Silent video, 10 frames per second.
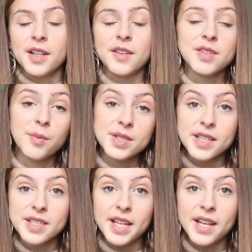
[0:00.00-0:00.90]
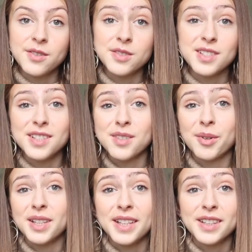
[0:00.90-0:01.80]
if someone's not into candles and doesn't
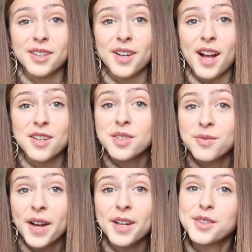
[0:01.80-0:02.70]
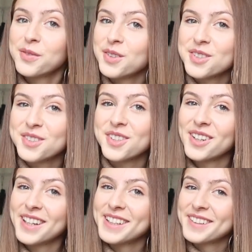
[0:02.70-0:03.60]
want to light their house on fire, diffusers are
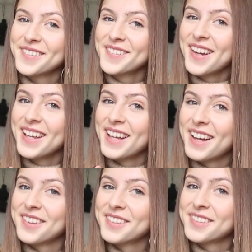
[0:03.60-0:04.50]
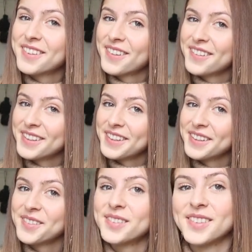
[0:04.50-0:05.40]
a great
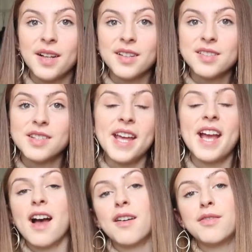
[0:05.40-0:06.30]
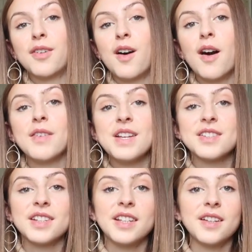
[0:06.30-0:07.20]
alternative. Mugs, they have,
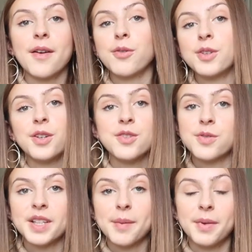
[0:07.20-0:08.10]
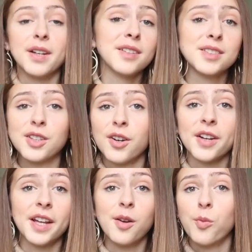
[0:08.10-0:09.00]
obviously everyone knows where to get mugs,
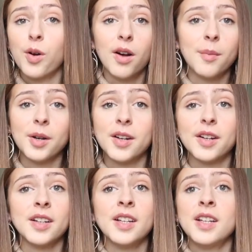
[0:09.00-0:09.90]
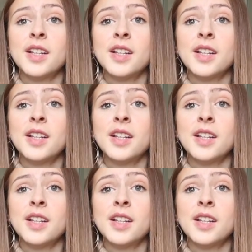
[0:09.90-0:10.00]
Target, Walmart,